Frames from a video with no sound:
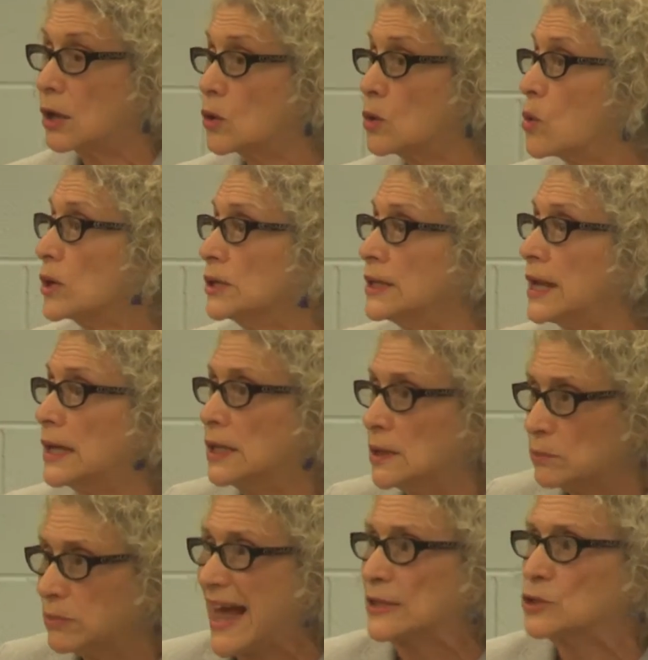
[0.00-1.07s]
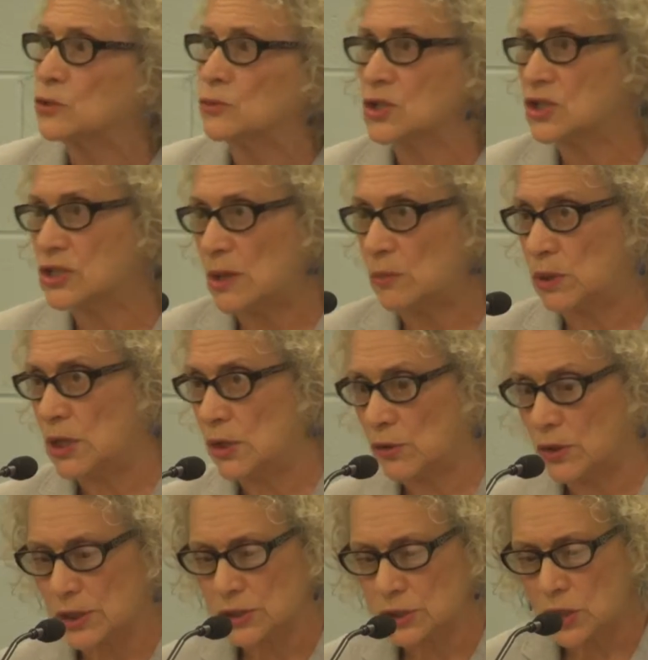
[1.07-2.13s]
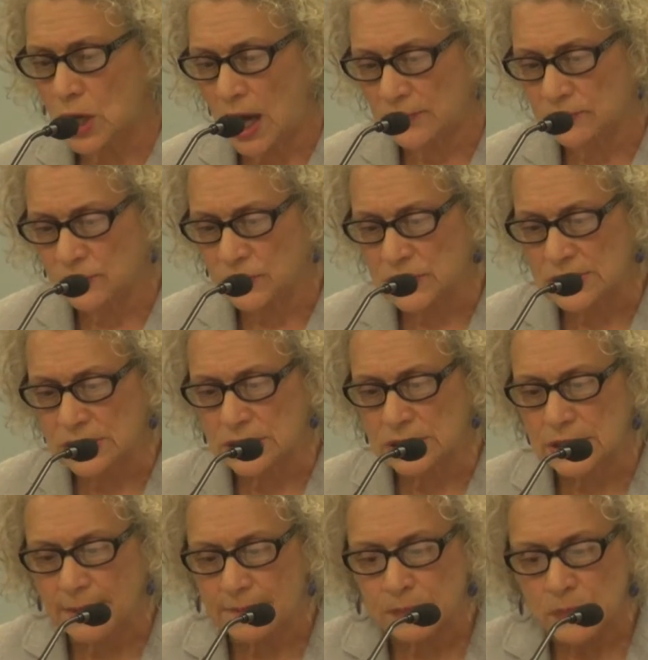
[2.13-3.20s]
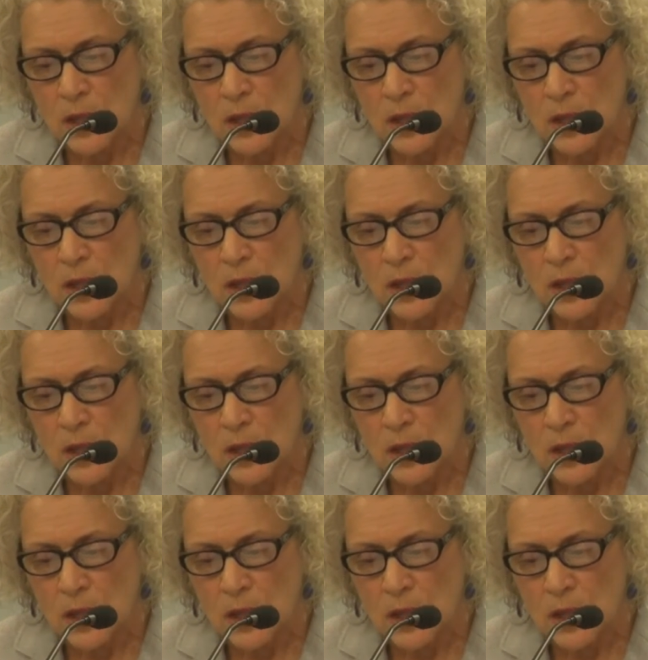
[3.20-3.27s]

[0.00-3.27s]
coordinating Black Jewish Seminarians conferences.